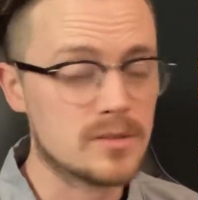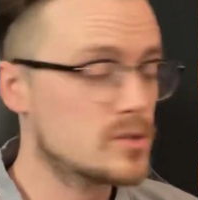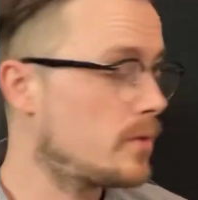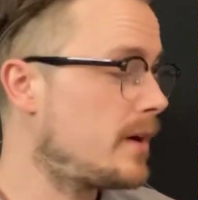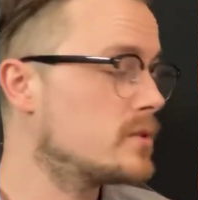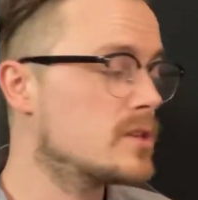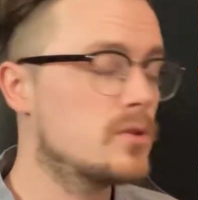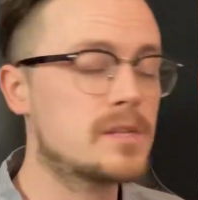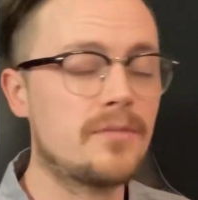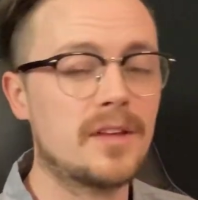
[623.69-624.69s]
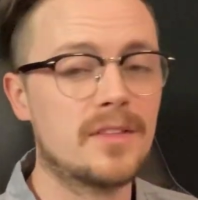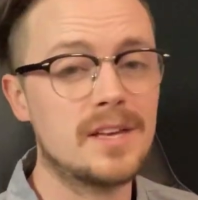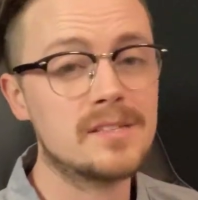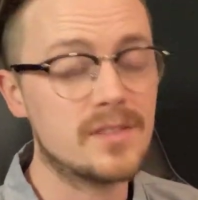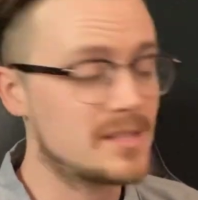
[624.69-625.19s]
So if I was to do stuff like
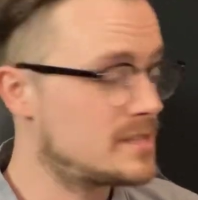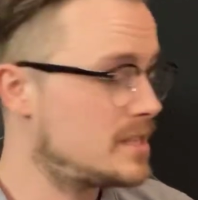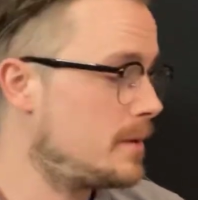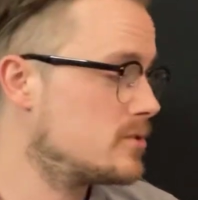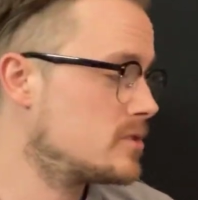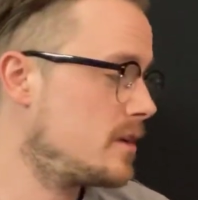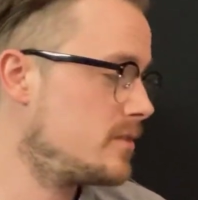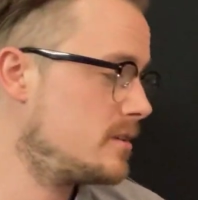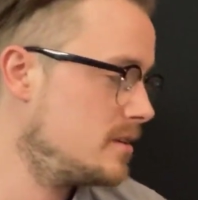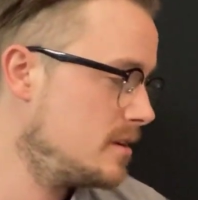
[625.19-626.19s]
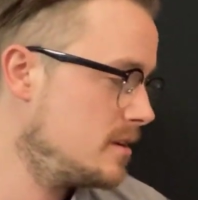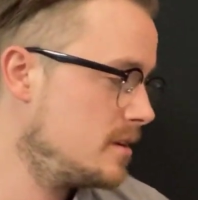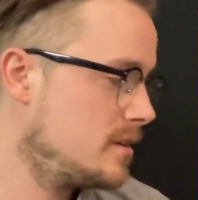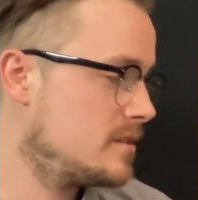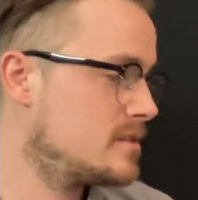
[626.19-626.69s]
this is C major 7,
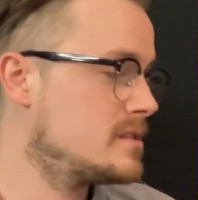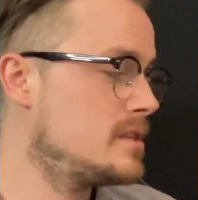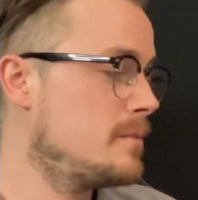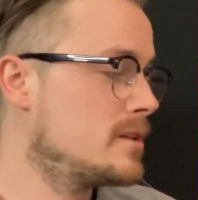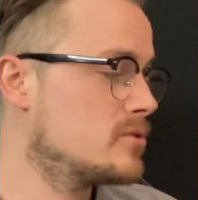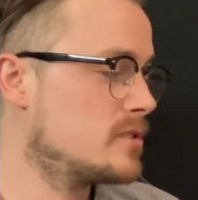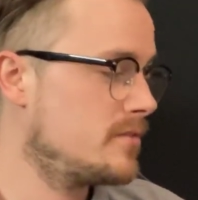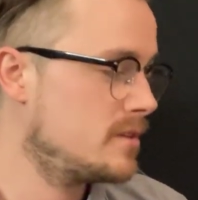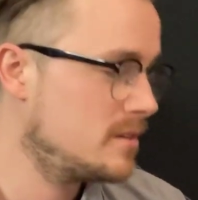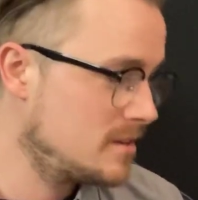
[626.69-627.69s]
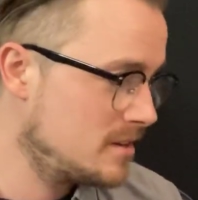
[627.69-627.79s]
this is C major 7,